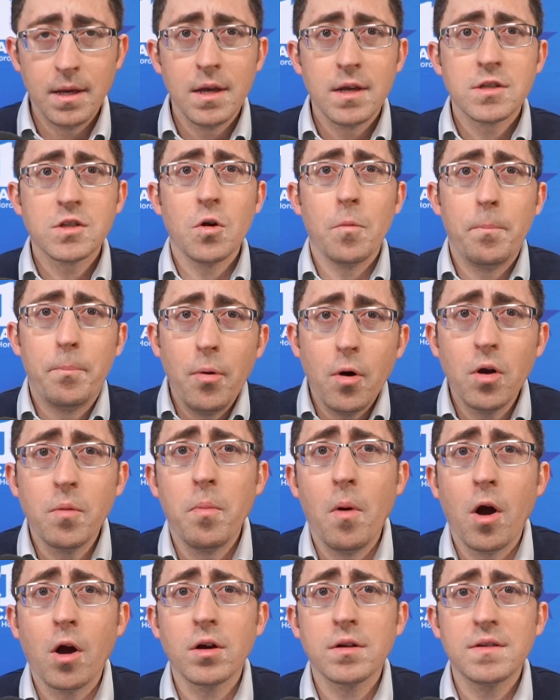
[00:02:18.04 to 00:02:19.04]
So
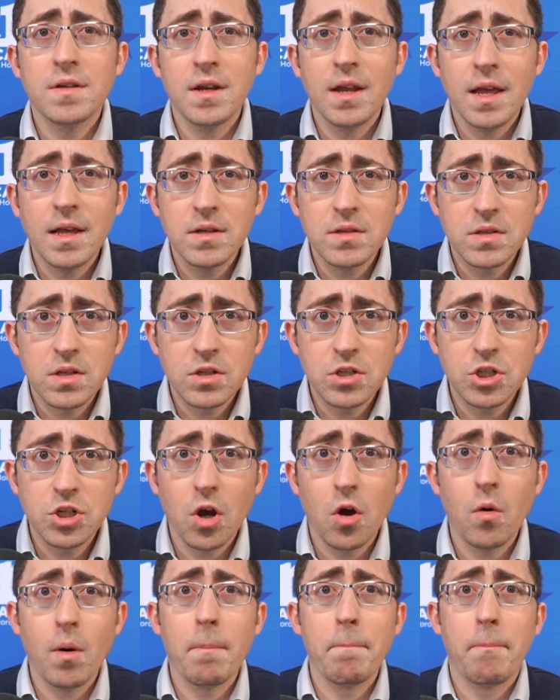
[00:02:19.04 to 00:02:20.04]
bookmark today's
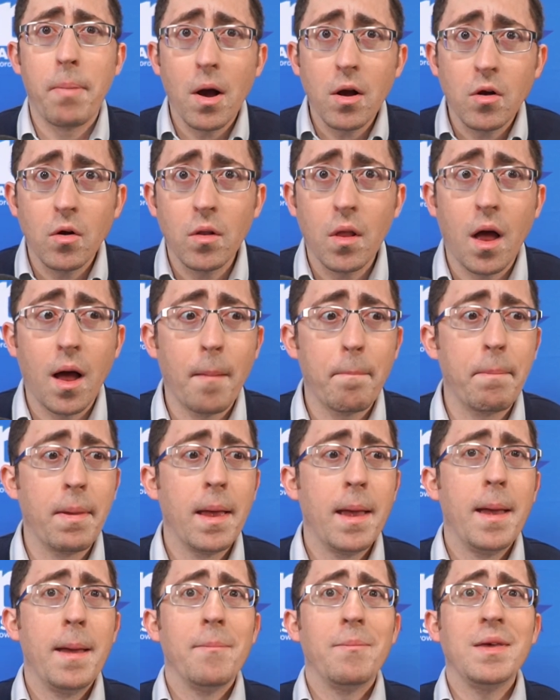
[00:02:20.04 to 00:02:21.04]
show and buckle up,
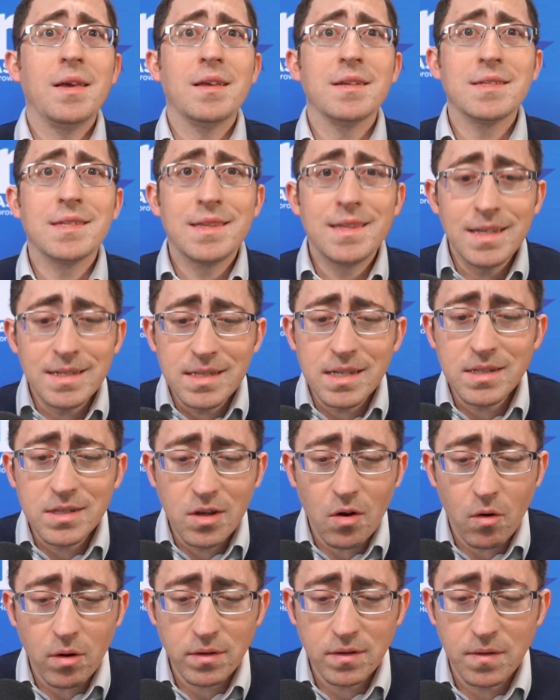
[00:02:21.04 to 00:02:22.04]
because this is
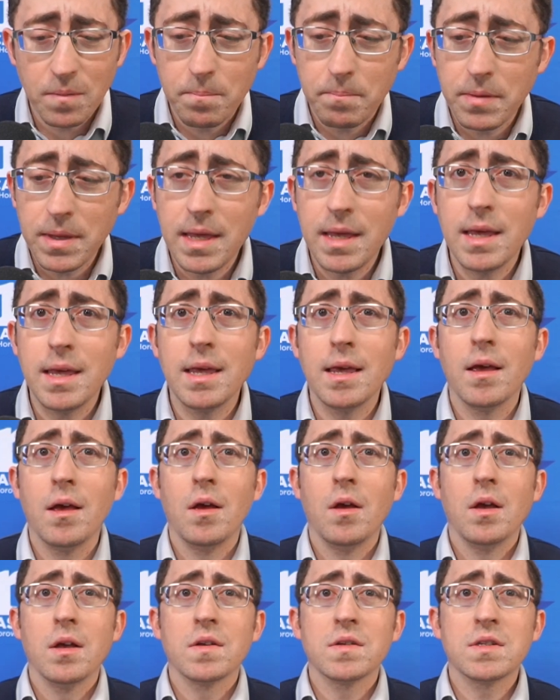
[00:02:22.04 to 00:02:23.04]
going to be
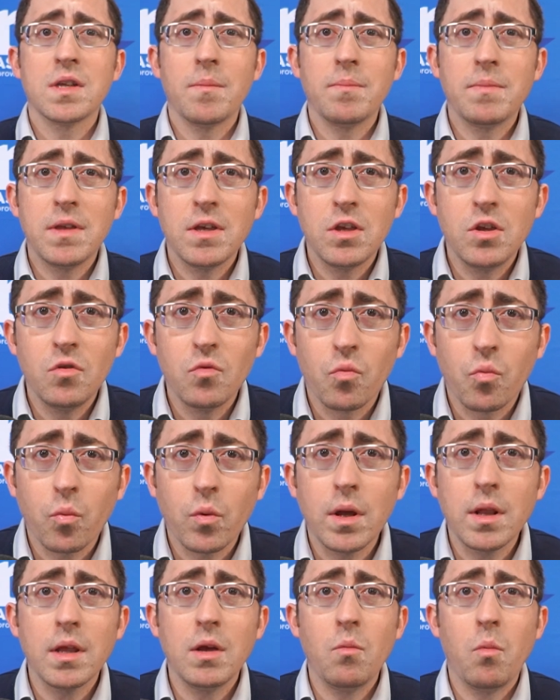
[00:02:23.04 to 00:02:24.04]
something you
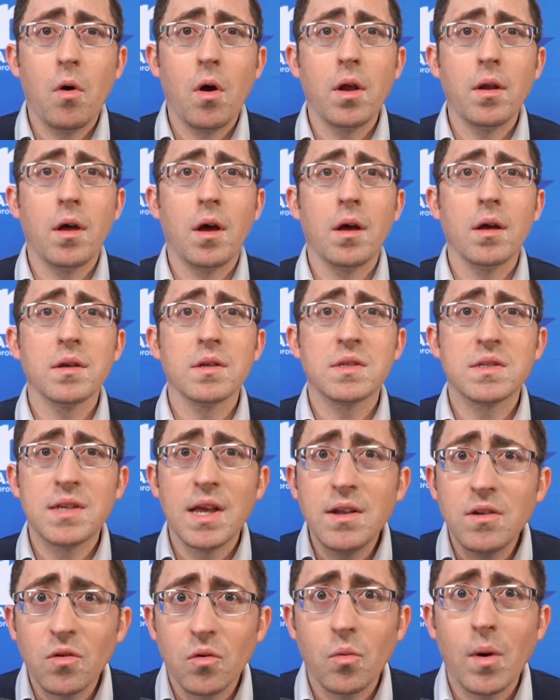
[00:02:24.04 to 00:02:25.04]
really want to
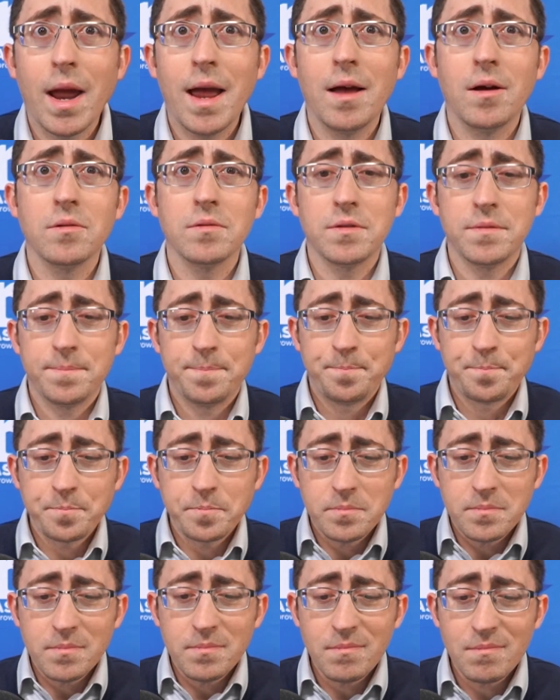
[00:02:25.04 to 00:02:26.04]
send around
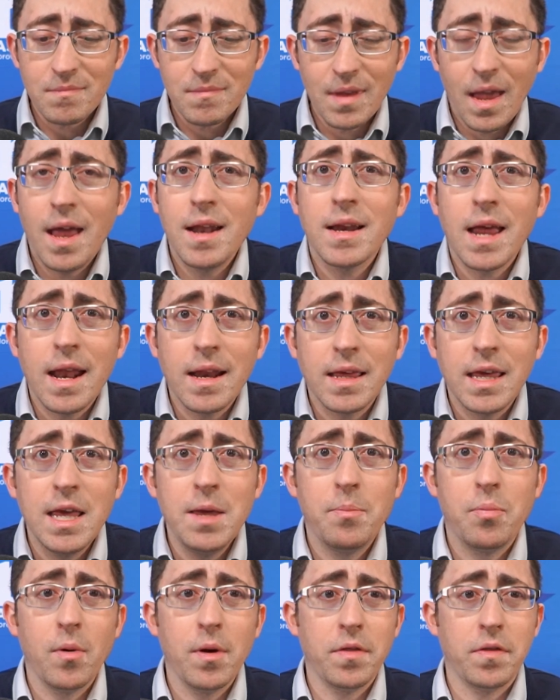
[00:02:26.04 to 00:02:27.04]
and
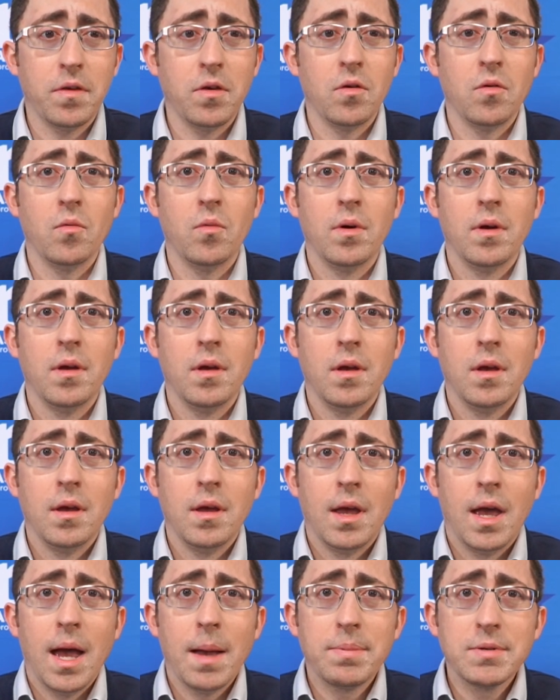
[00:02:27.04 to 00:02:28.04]
keep with you.
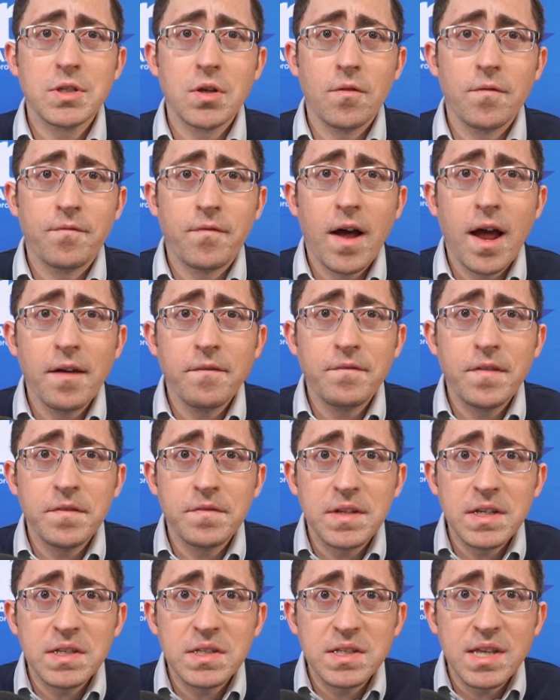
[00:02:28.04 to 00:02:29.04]
Episode
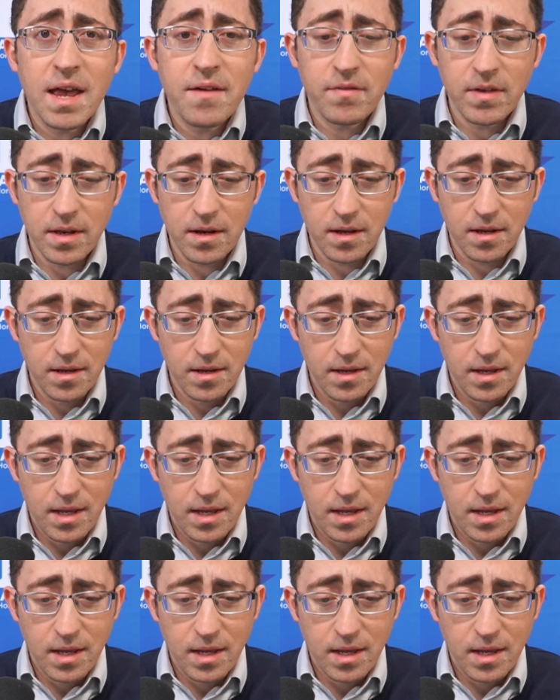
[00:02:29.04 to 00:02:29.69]
557.